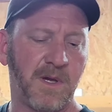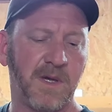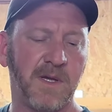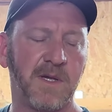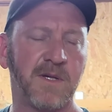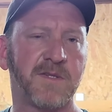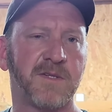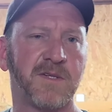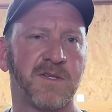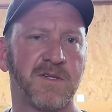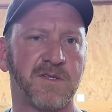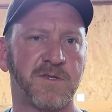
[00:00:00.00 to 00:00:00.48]

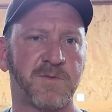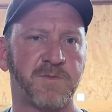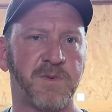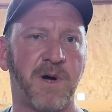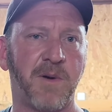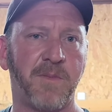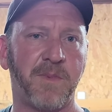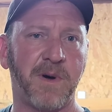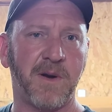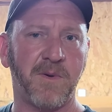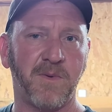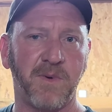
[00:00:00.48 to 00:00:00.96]
Like, this is a
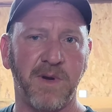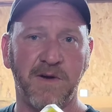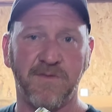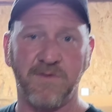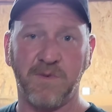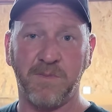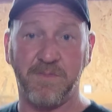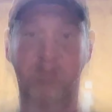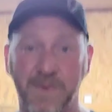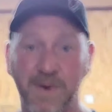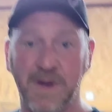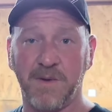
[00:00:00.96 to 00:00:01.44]
small bottle.
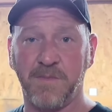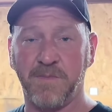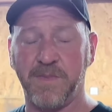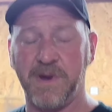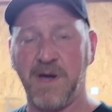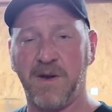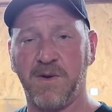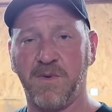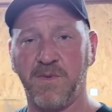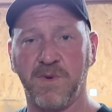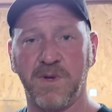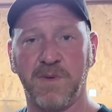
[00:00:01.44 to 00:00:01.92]
We have a
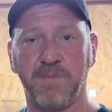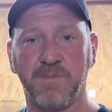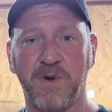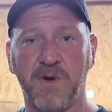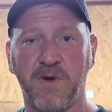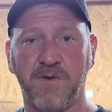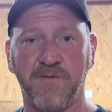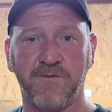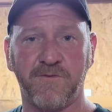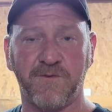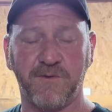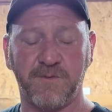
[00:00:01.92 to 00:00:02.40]
big bottle we
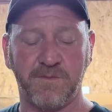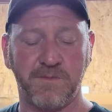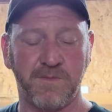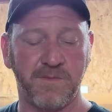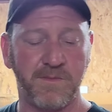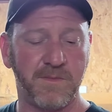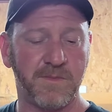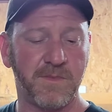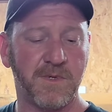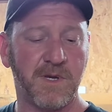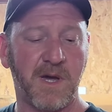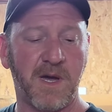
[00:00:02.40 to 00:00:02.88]
bought
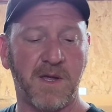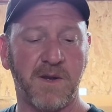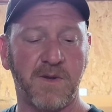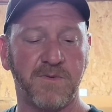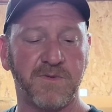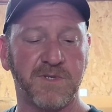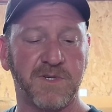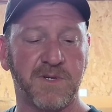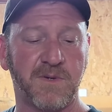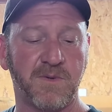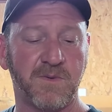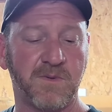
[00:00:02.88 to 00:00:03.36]
from
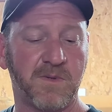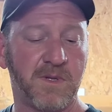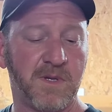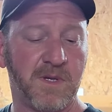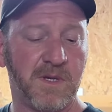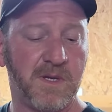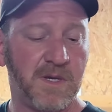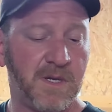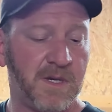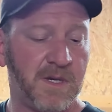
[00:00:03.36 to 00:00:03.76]
AutoZone.